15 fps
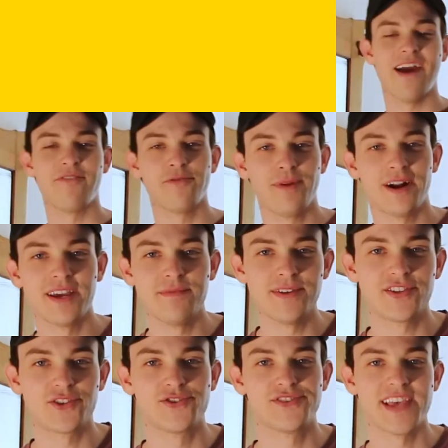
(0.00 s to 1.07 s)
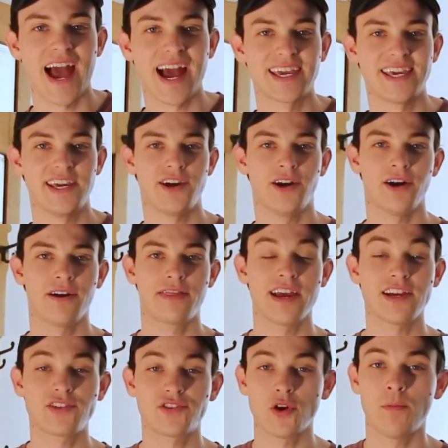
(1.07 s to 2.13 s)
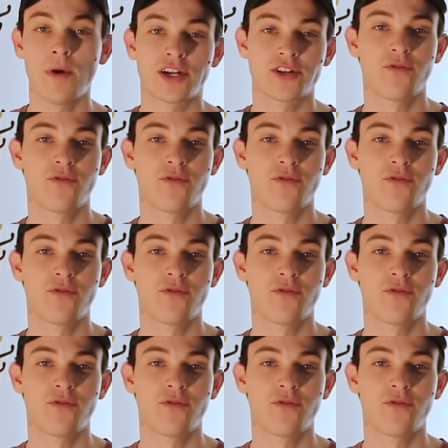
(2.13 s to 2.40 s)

Hey, everybody. Mr. Zack here. Thanks so much